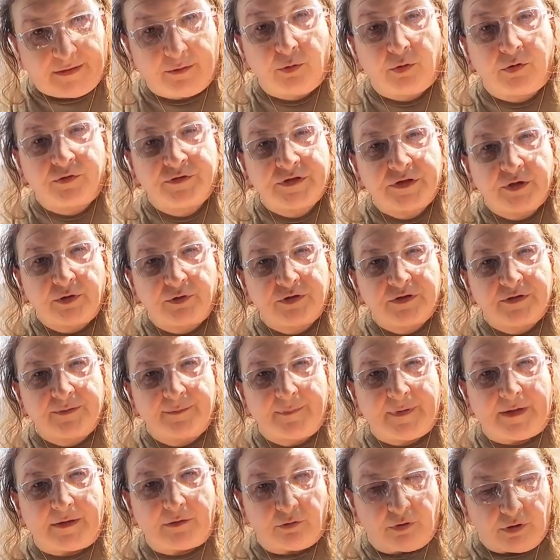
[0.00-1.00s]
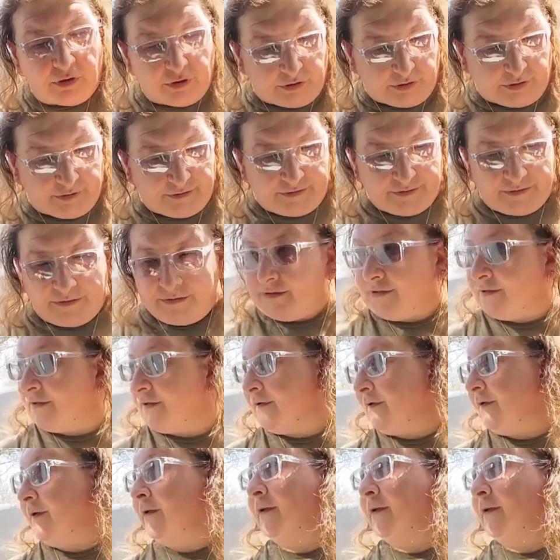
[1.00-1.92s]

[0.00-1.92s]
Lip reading: also some metal hooks.